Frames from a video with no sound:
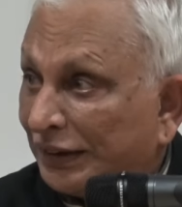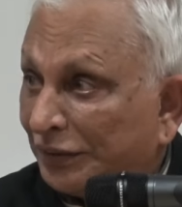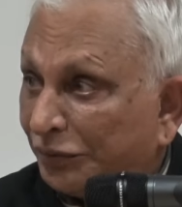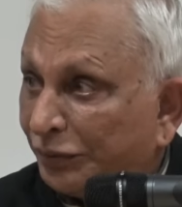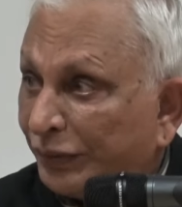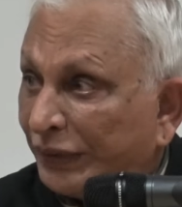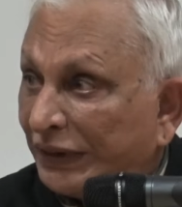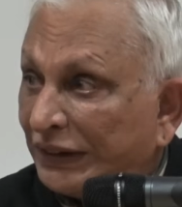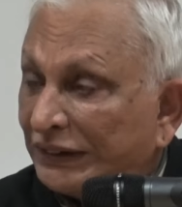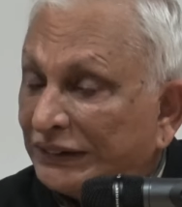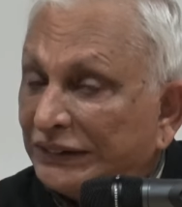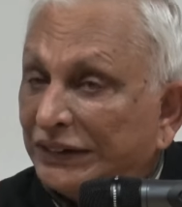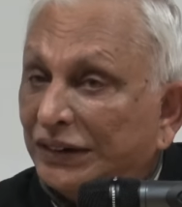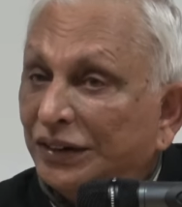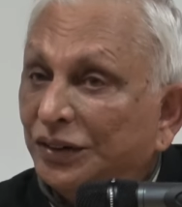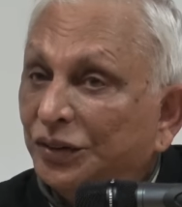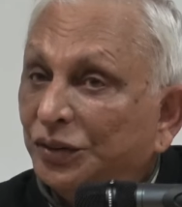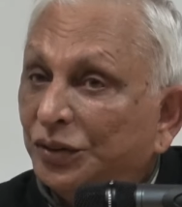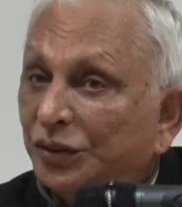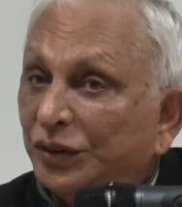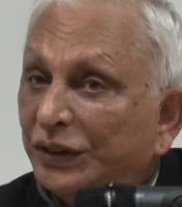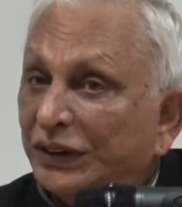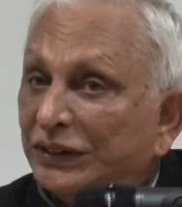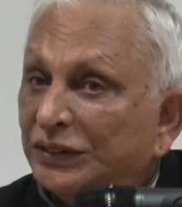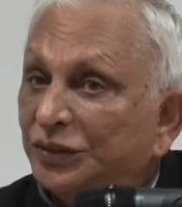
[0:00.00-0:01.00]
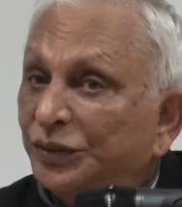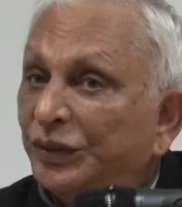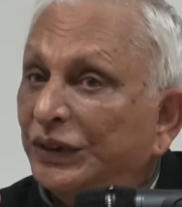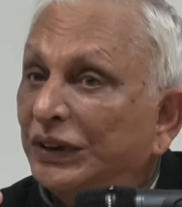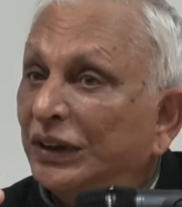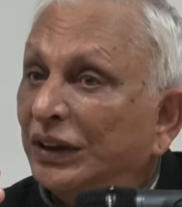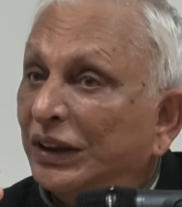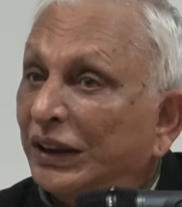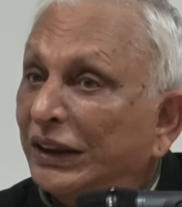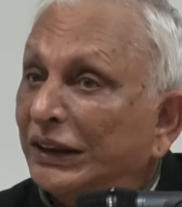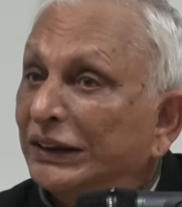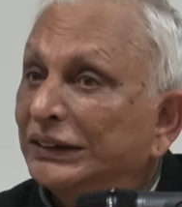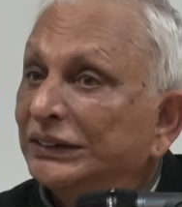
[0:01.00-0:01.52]
A person who has
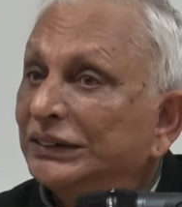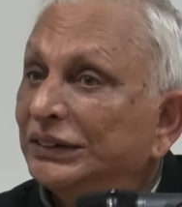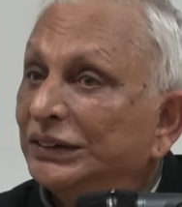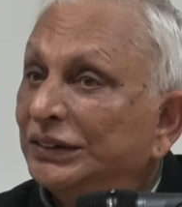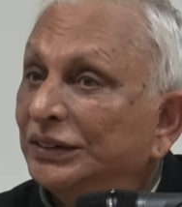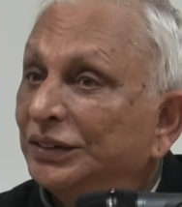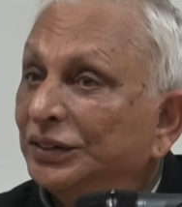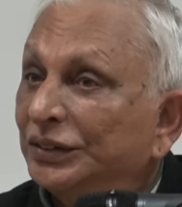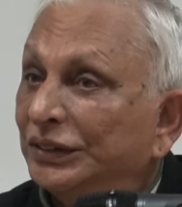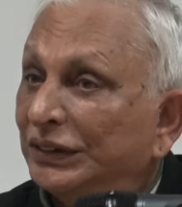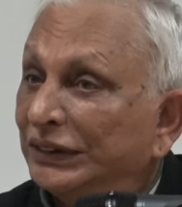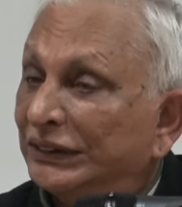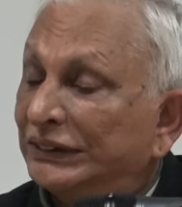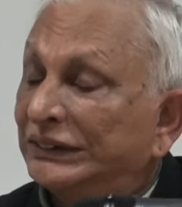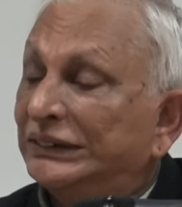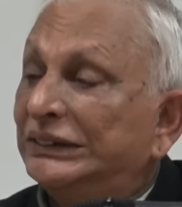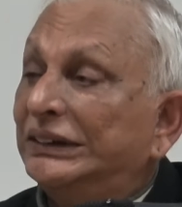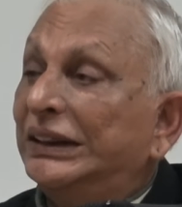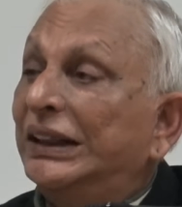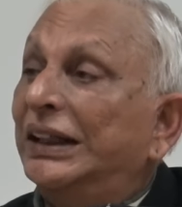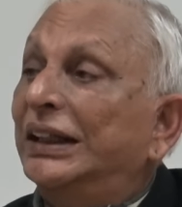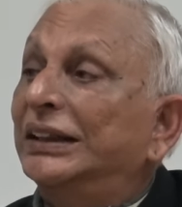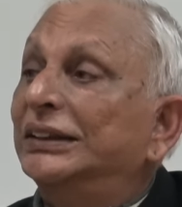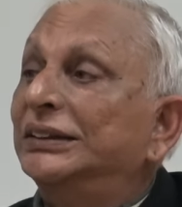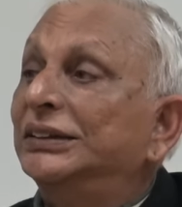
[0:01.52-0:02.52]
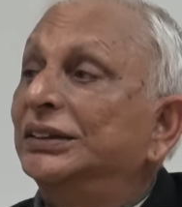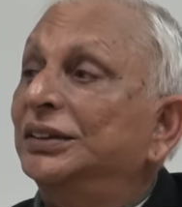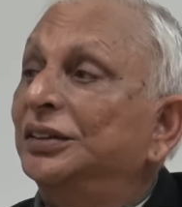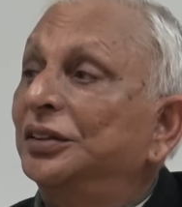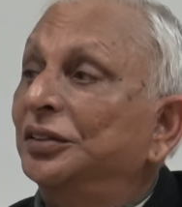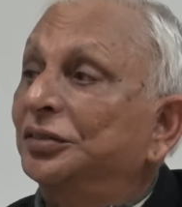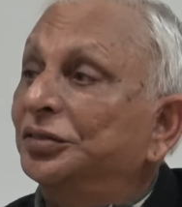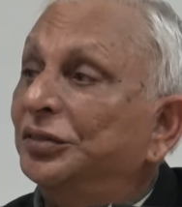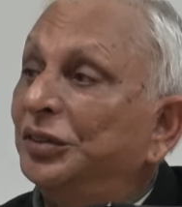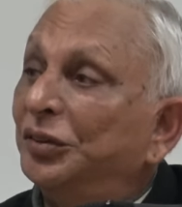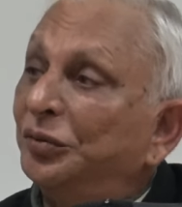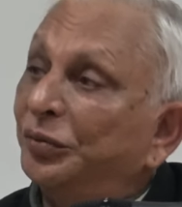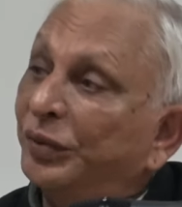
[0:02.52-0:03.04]
been raised to the stature
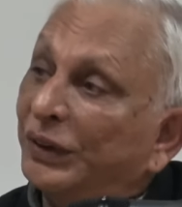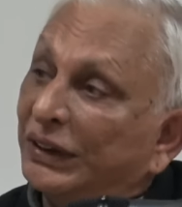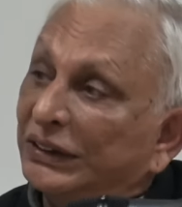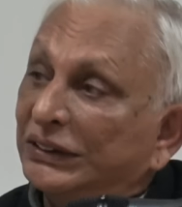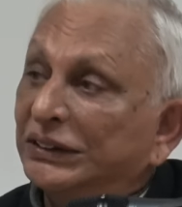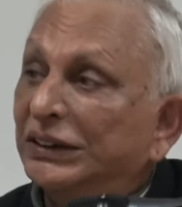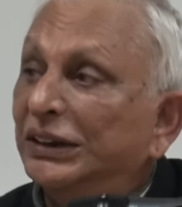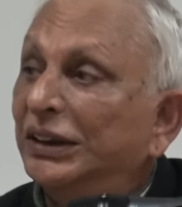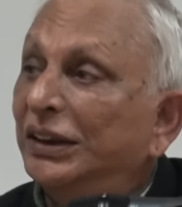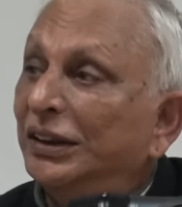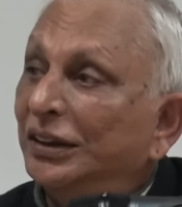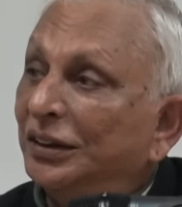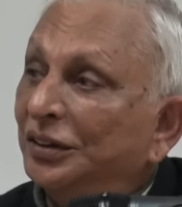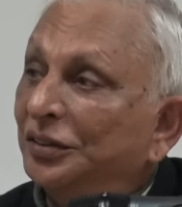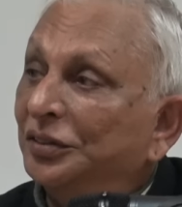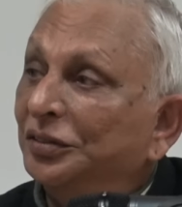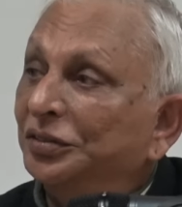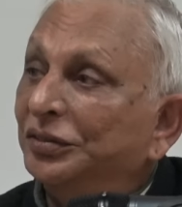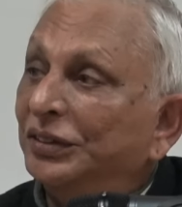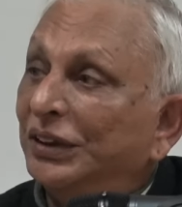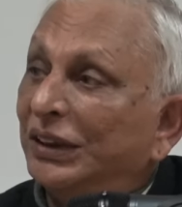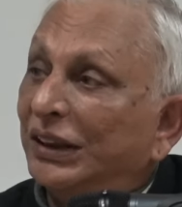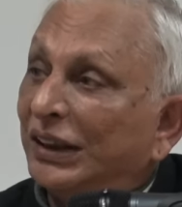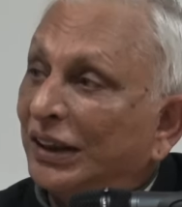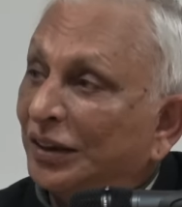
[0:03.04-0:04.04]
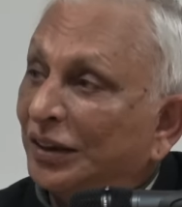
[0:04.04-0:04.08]
of the president of the